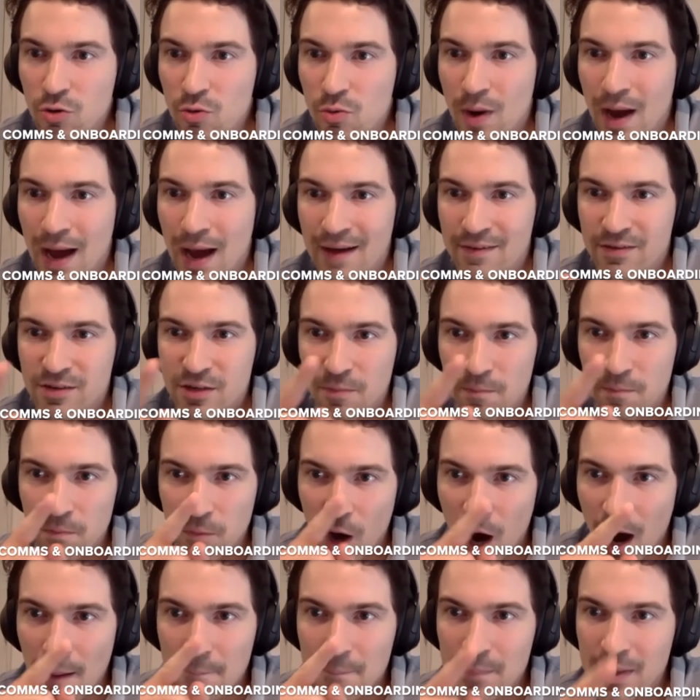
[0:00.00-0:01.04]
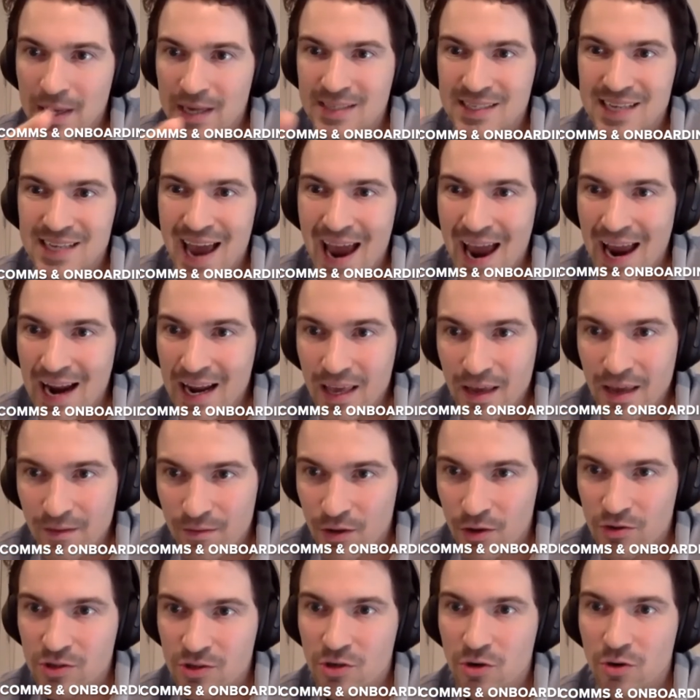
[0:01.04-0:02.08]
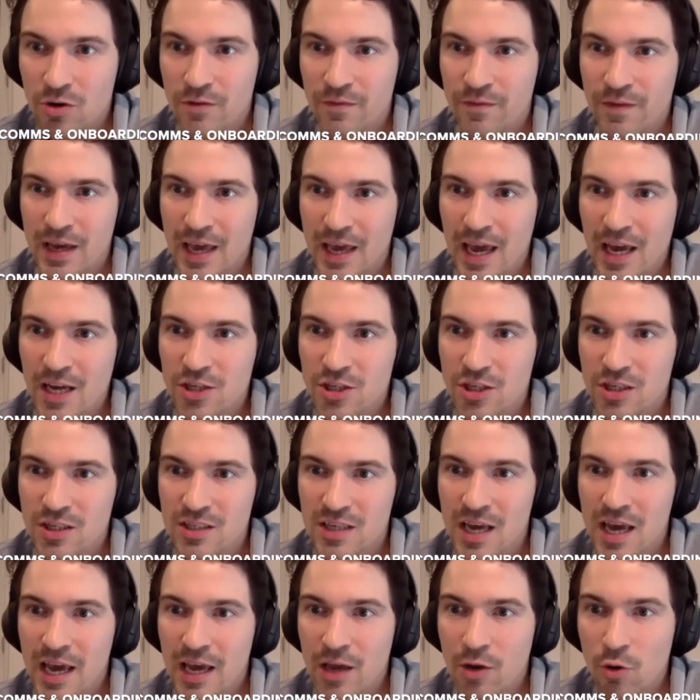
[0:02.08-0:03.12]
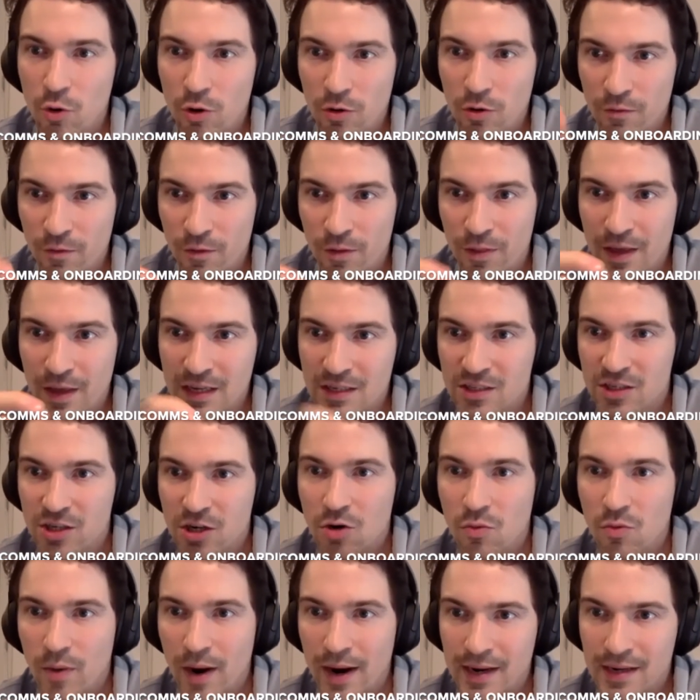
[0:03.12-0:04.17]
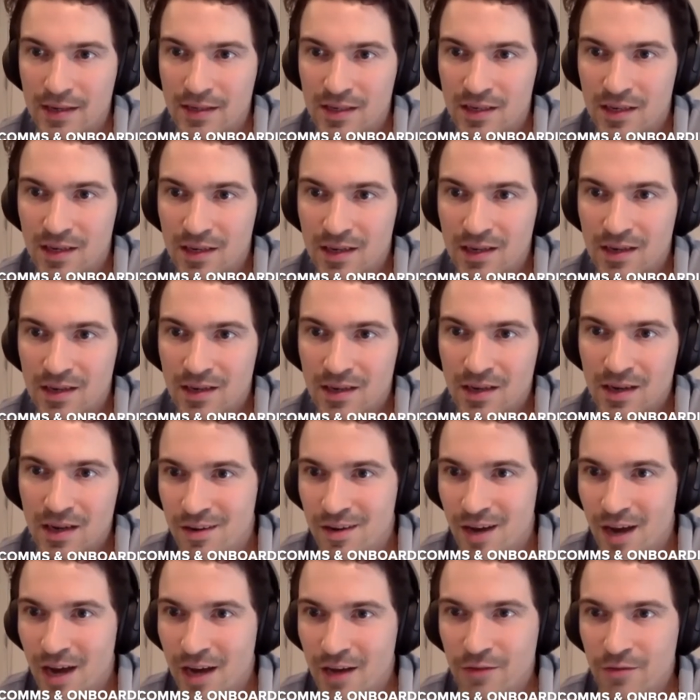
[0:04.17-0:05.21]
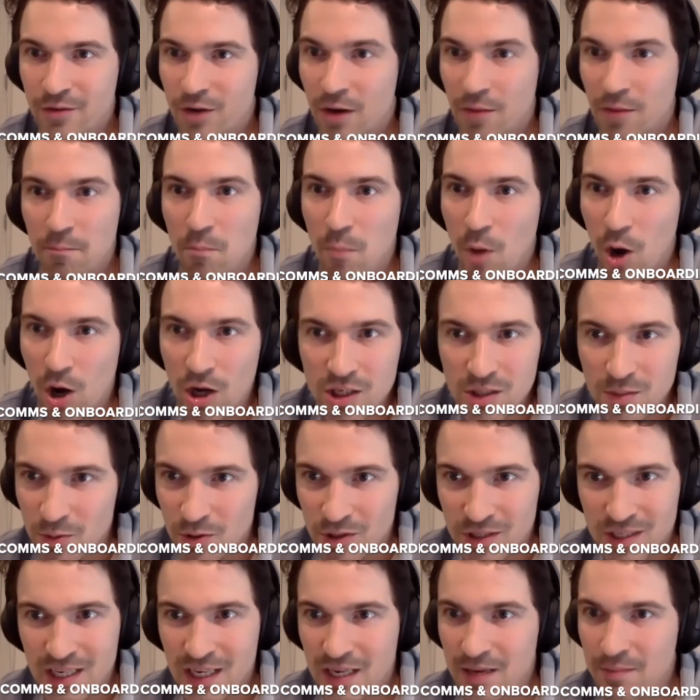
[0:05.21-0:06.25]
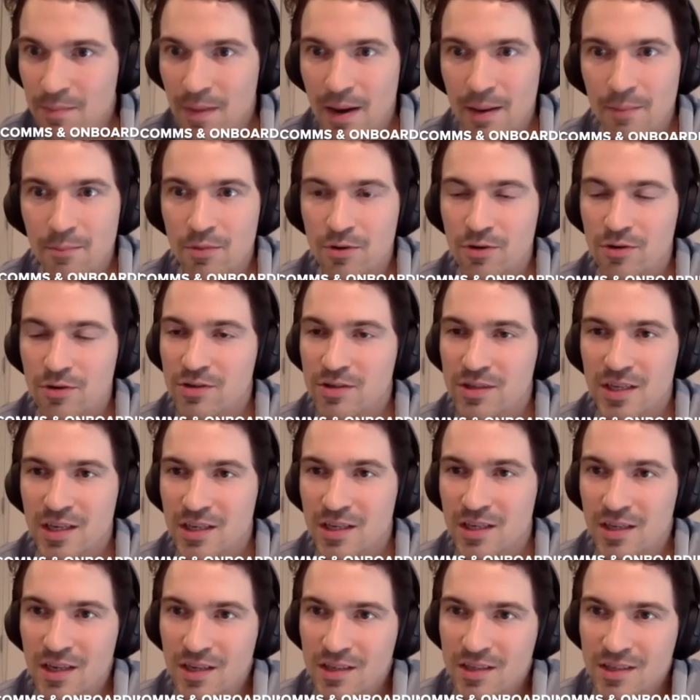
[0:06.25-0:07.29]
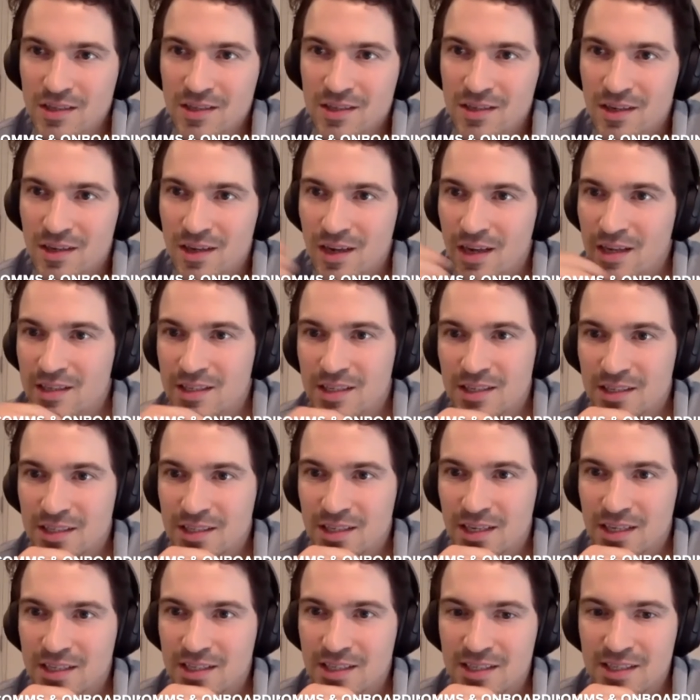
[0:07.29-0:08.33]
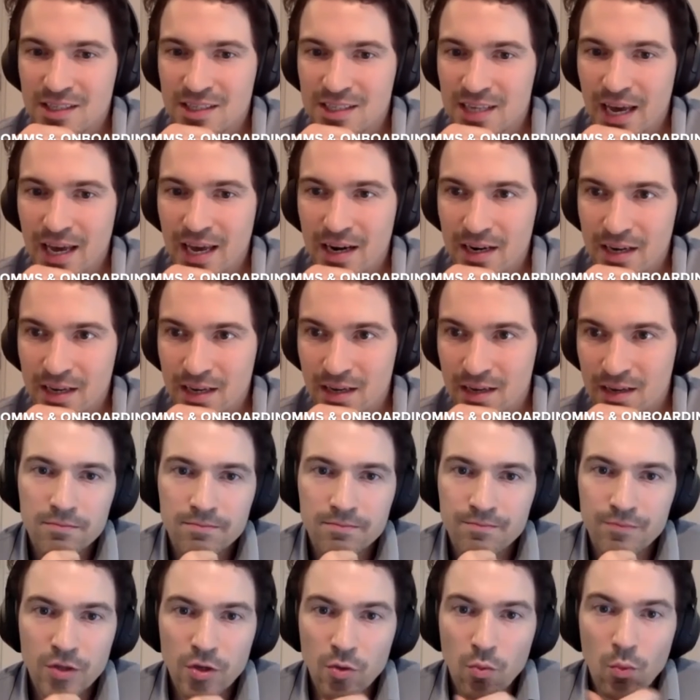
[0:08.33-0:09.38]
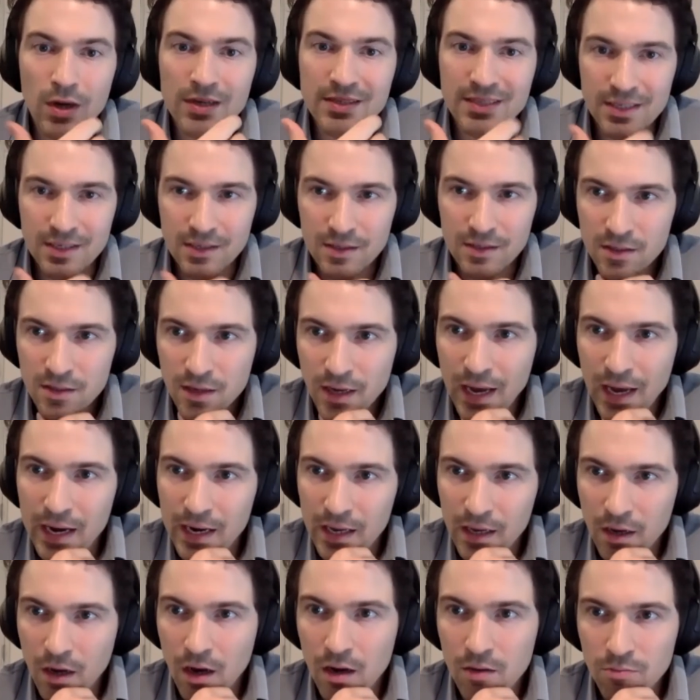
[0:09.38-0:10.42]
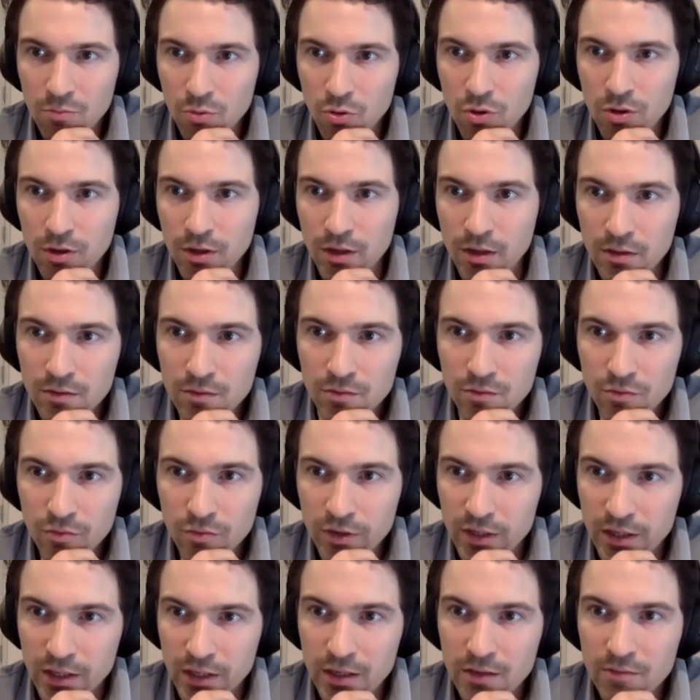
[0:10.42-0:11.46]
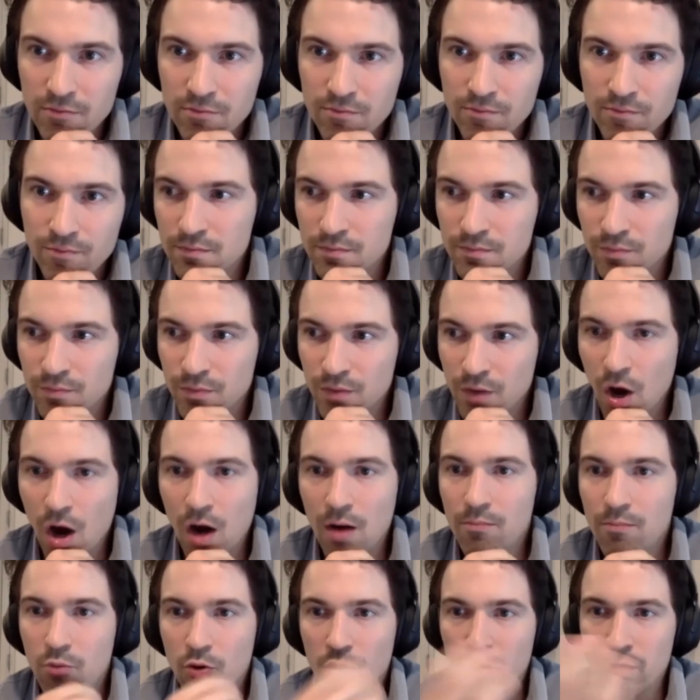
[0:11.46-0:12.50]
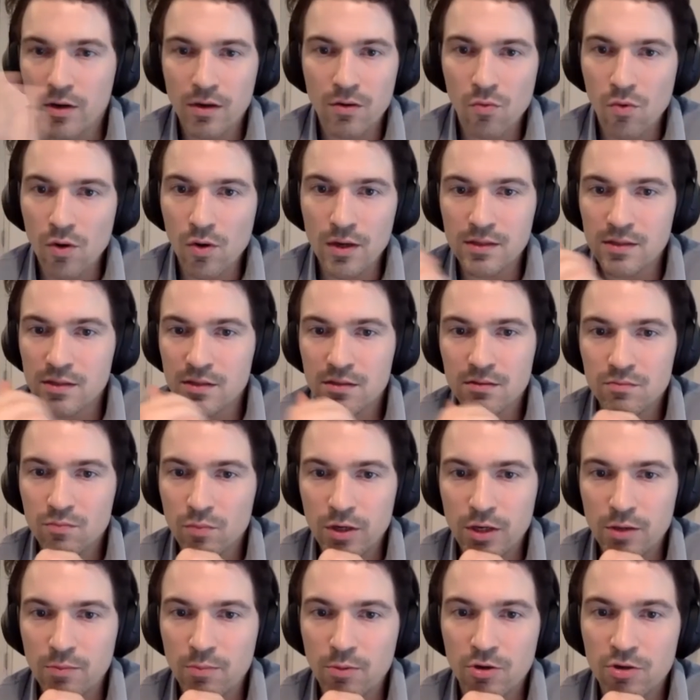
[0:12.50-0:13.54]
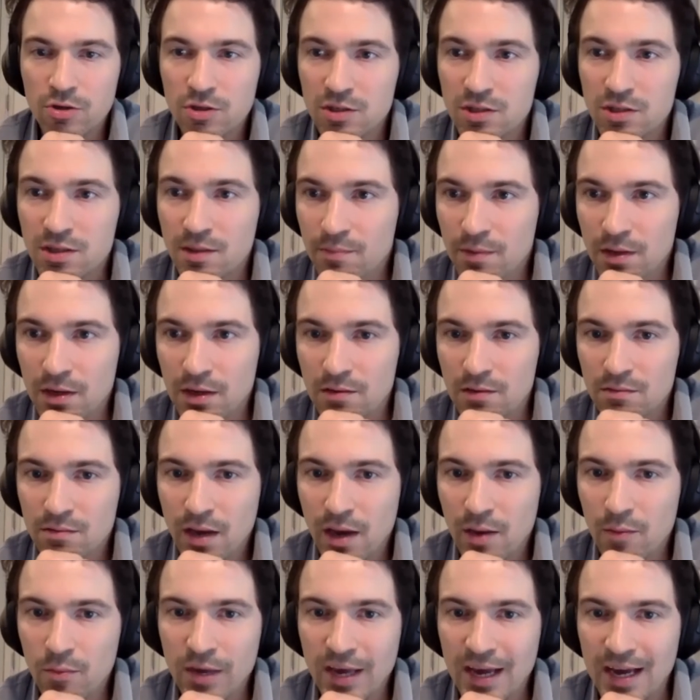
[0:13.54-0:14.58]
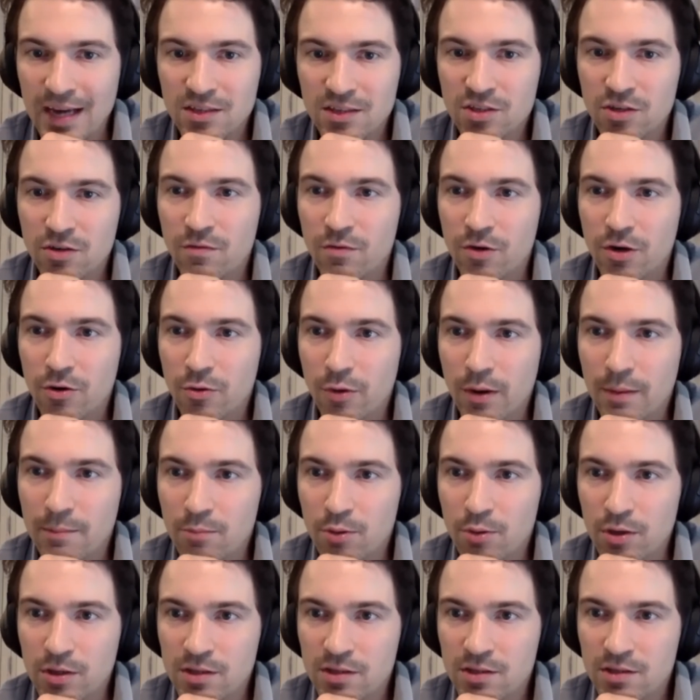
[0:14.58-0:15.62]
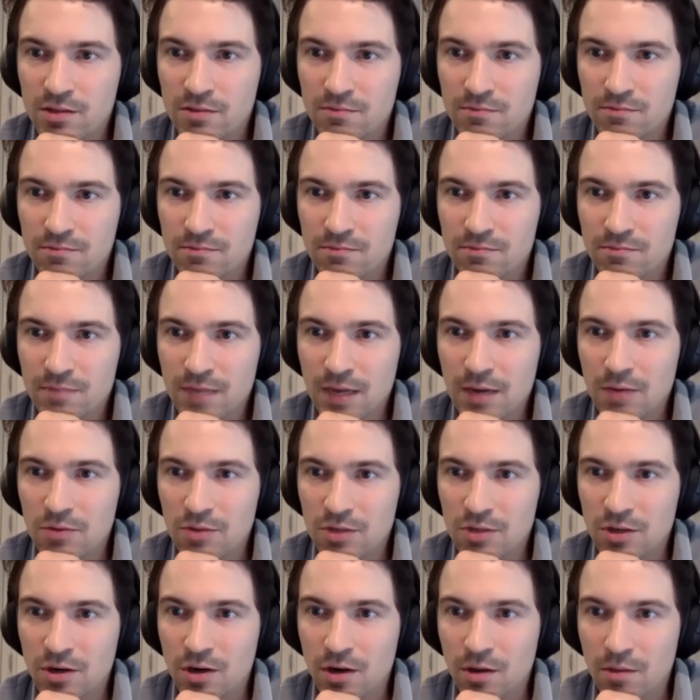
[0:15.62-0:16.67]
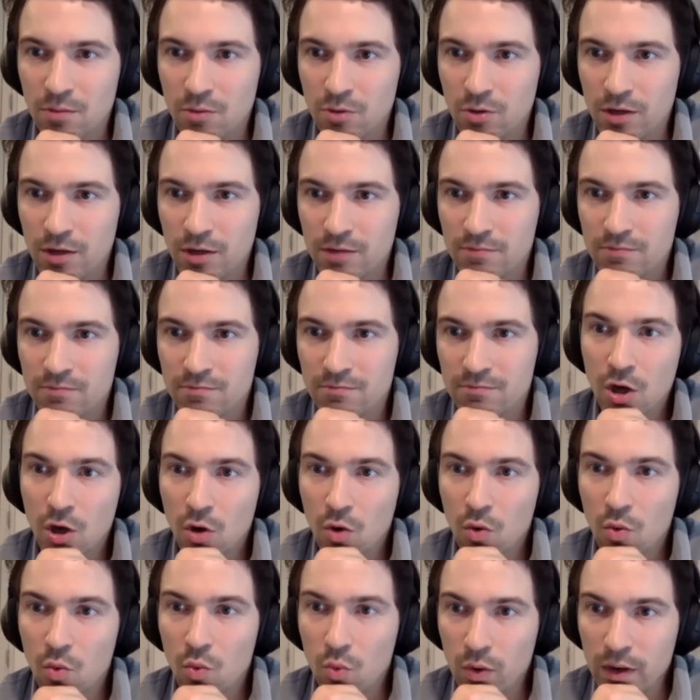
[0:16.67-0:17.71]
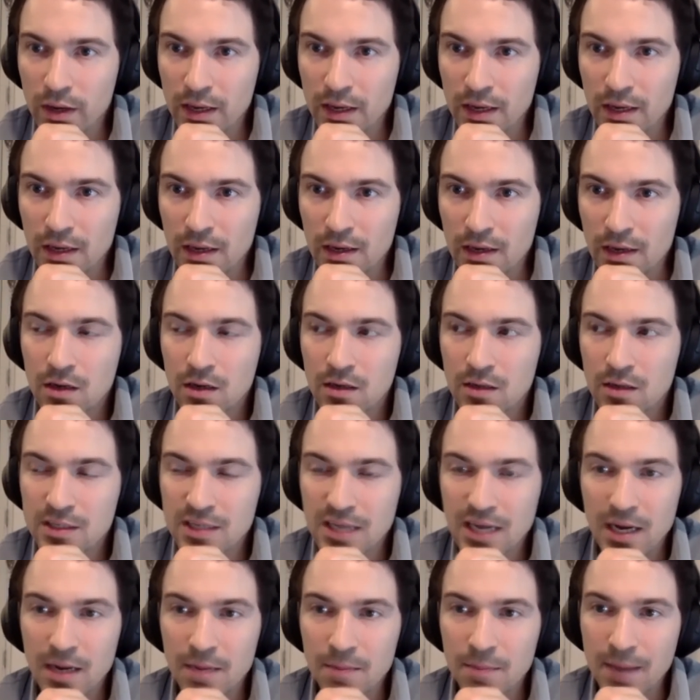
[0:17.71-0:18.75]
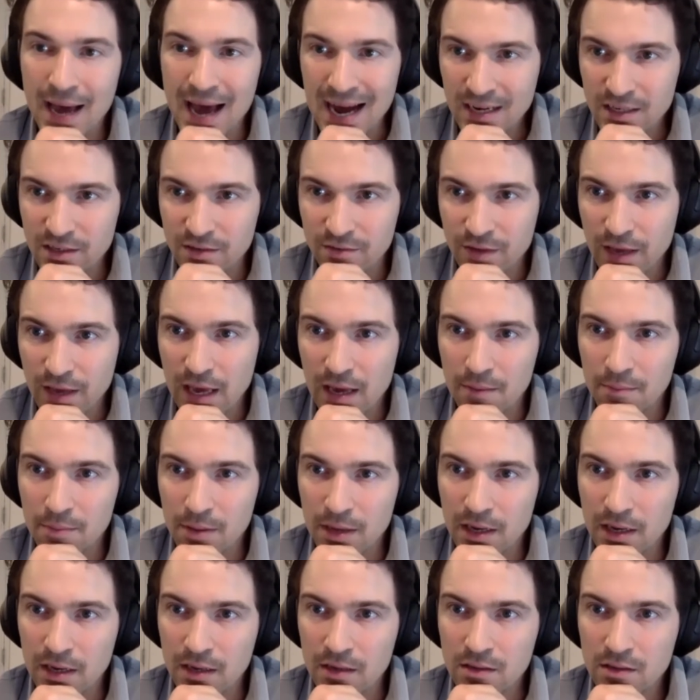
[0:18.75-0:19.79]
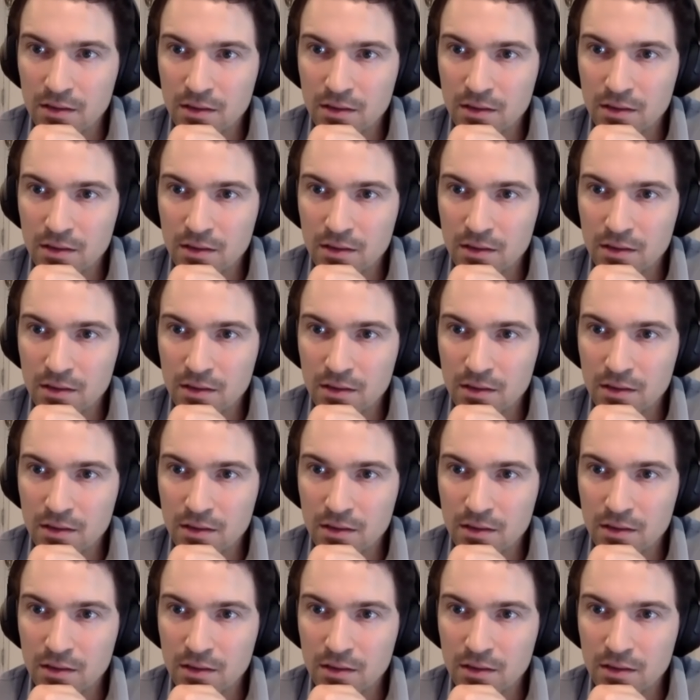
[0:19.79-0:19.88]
have to not miss any of those notifications in order for things to go right. And you've got multiple team members. It's insanity. There wasn't any onboarding, really. Onboarding was when you purchased something and we asked you for your inputs. That was our onboarding. We set up ActiveCampaign,